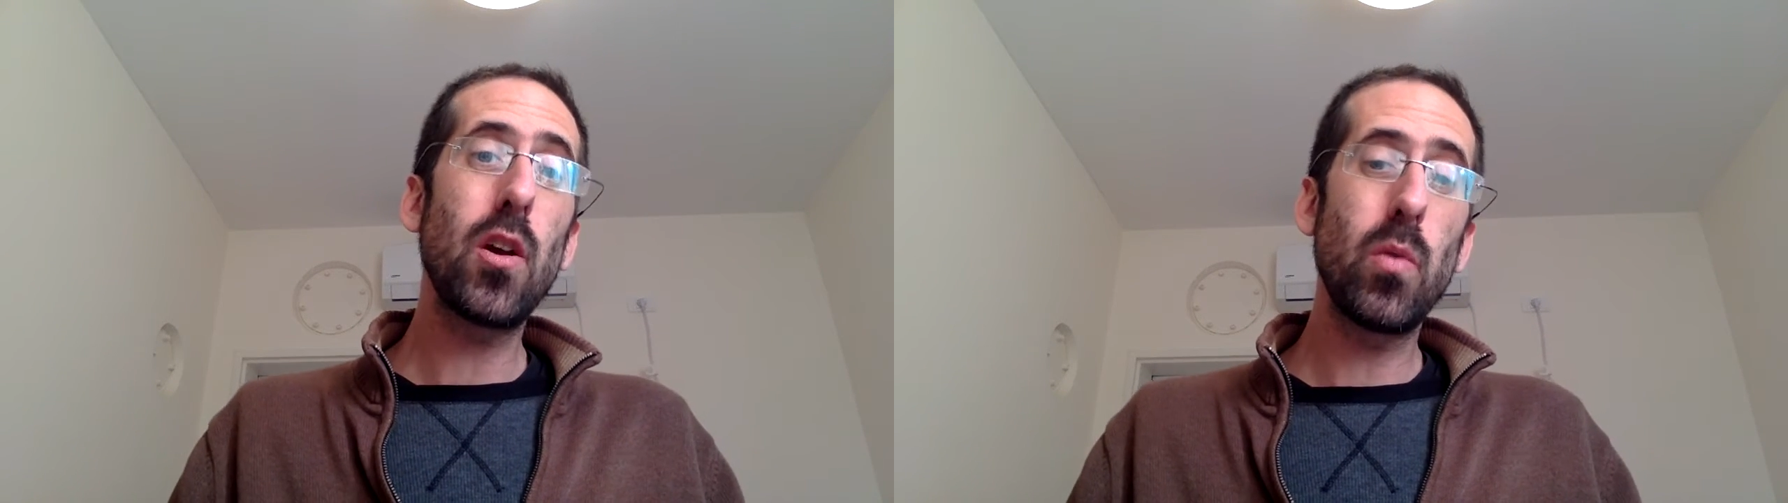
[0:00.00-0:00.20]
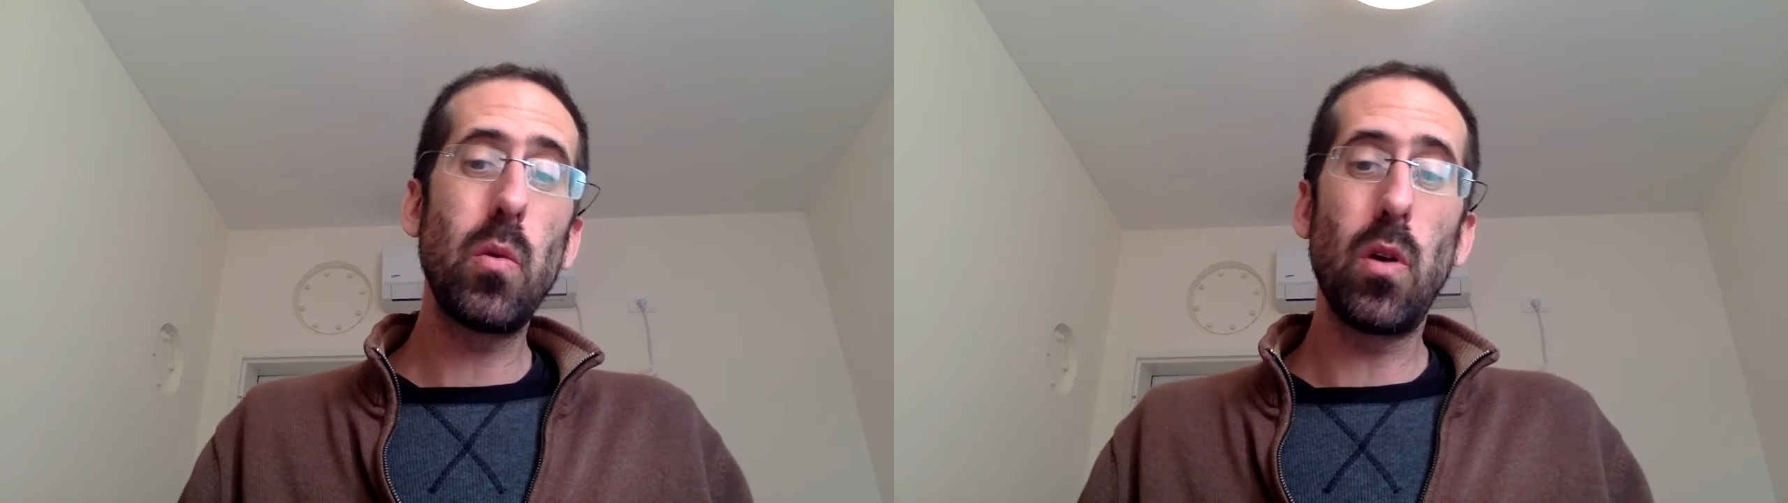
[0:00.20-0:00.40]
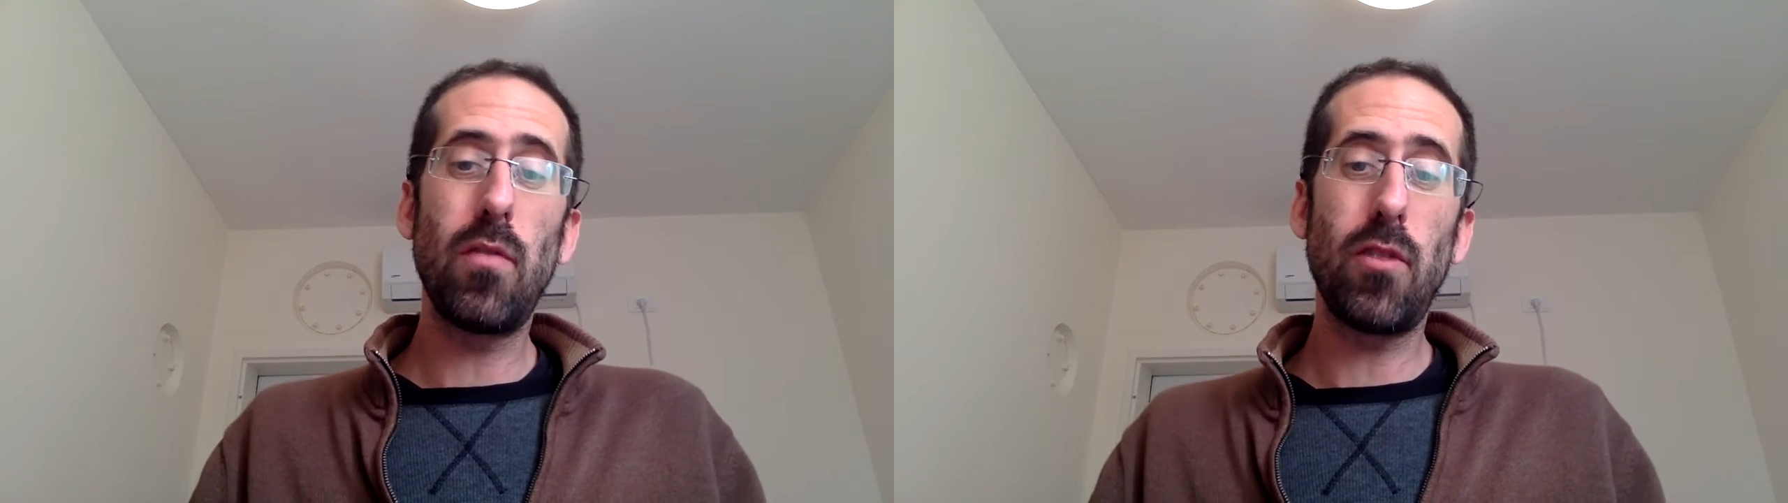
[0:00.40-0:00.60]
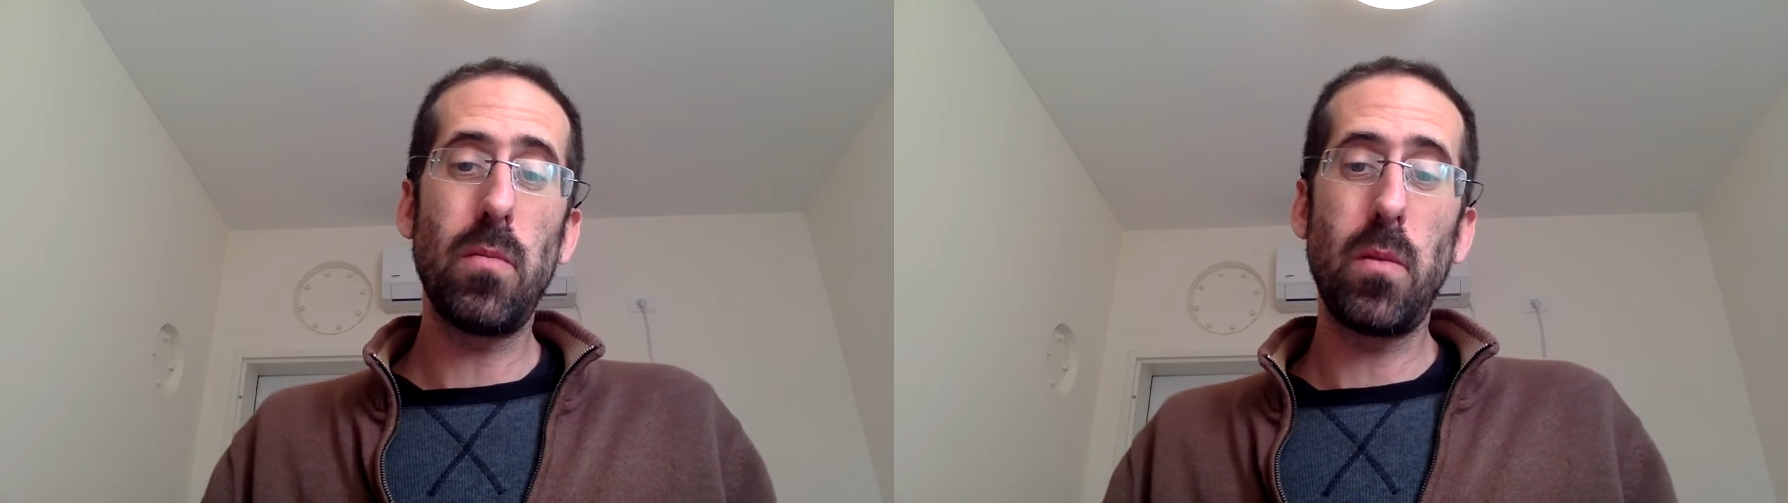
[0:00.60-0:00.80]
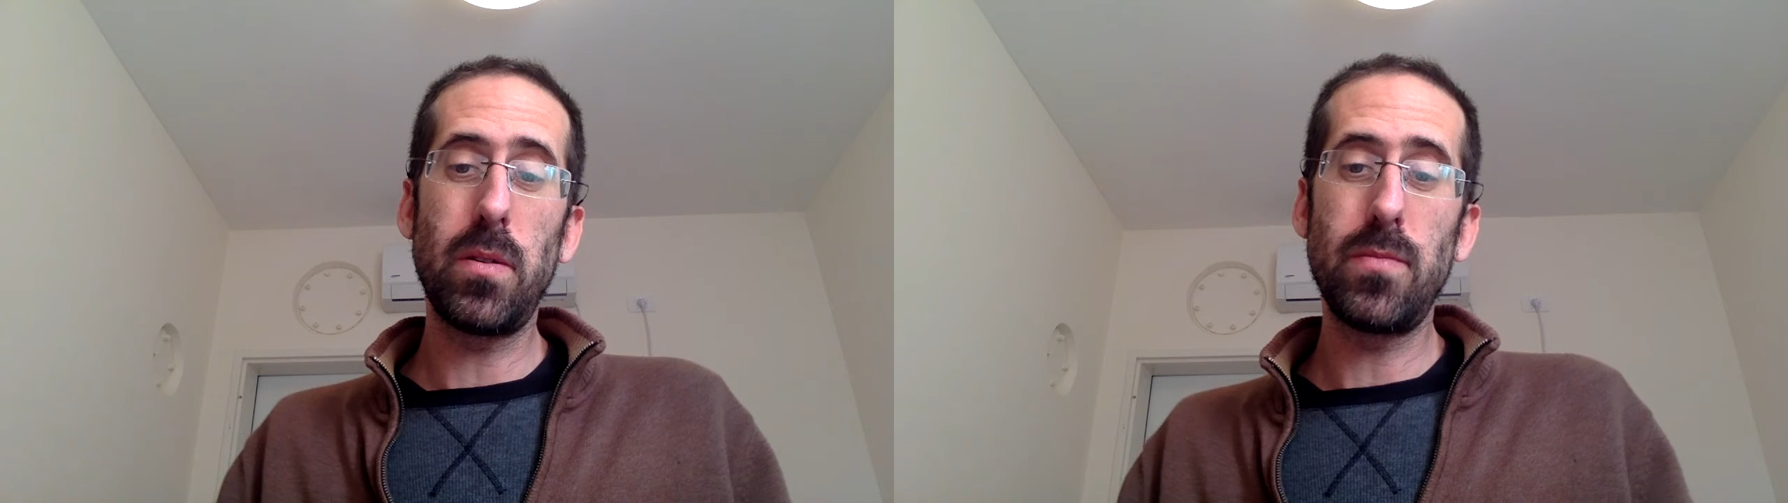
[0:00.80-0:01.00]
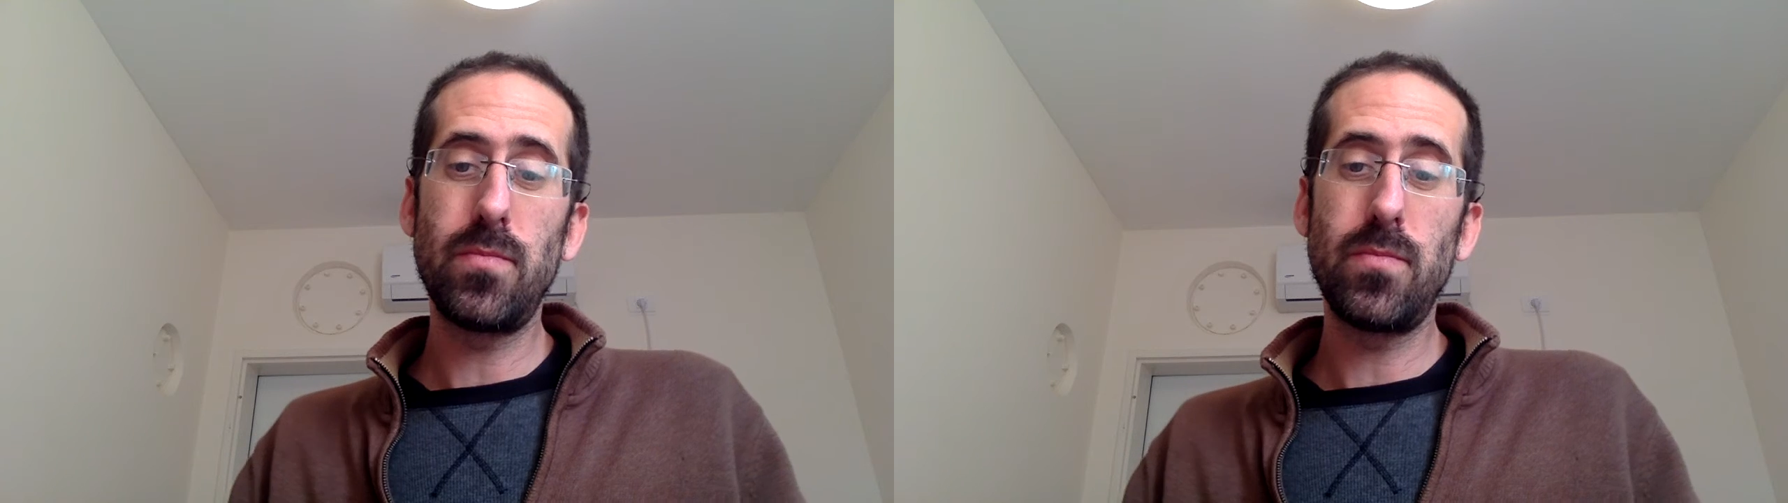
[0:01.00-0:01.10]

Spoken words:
who we were for a moment.